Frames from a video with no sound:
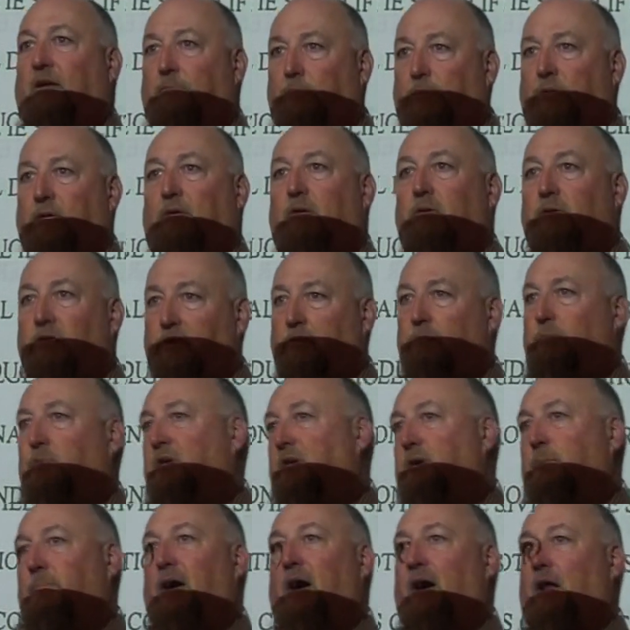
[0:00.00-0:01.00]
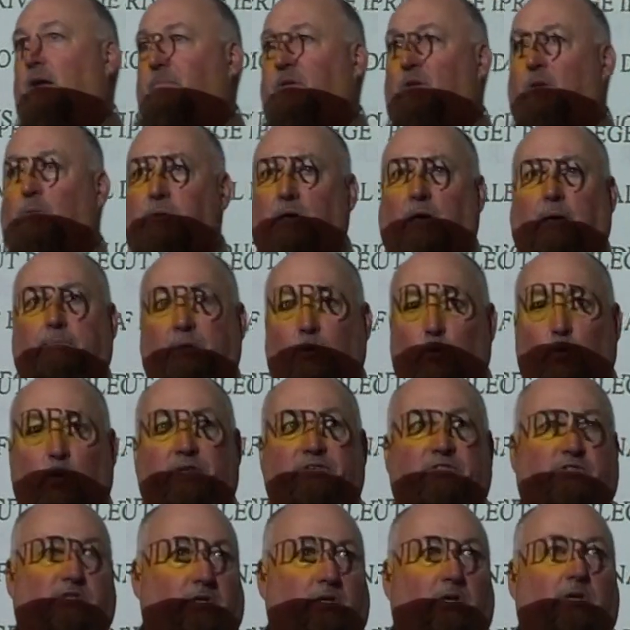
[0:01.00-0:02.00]
but you read about them, you know, probably
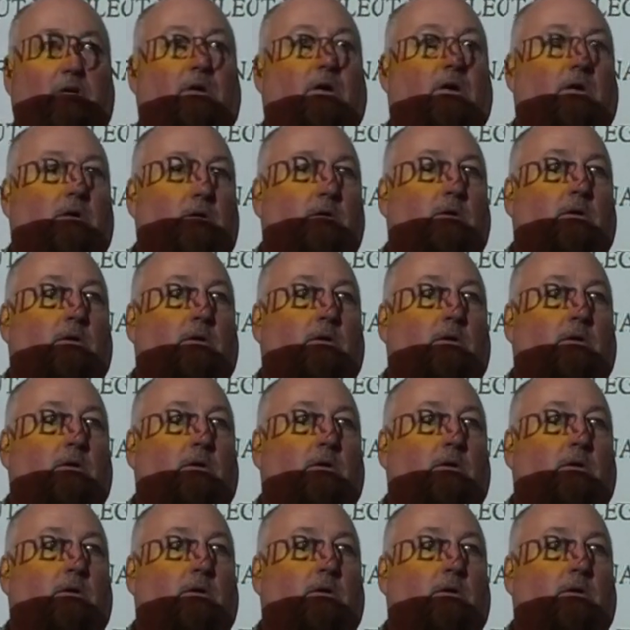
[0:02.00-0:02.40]
once a year.